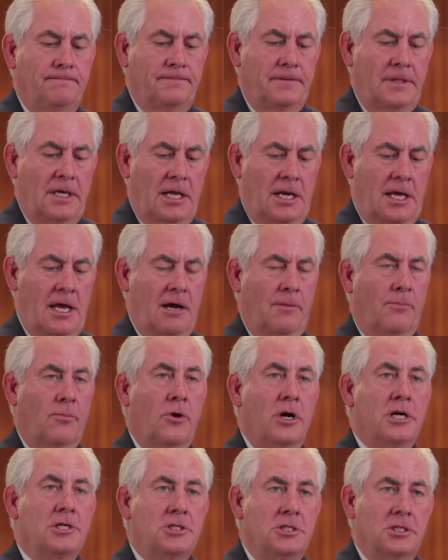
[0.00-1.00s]

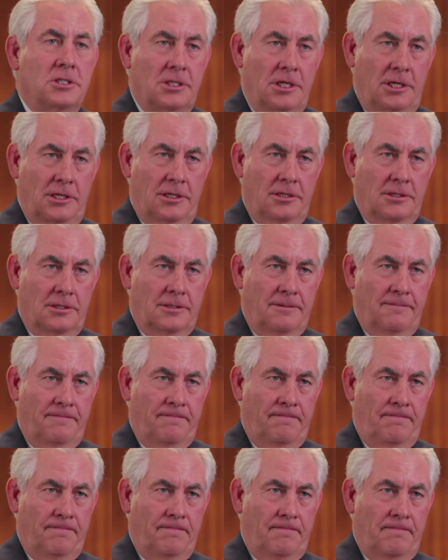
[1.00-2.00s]
perspective, and
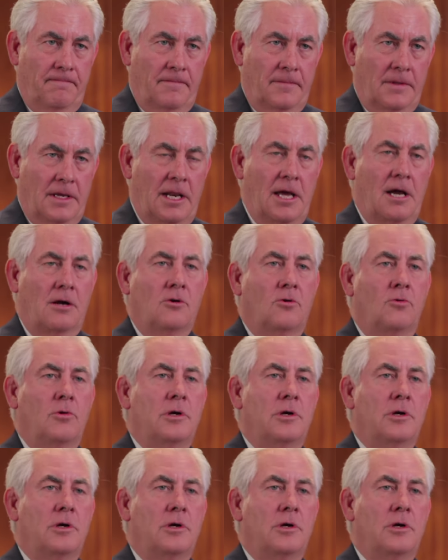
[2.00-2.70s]
have have a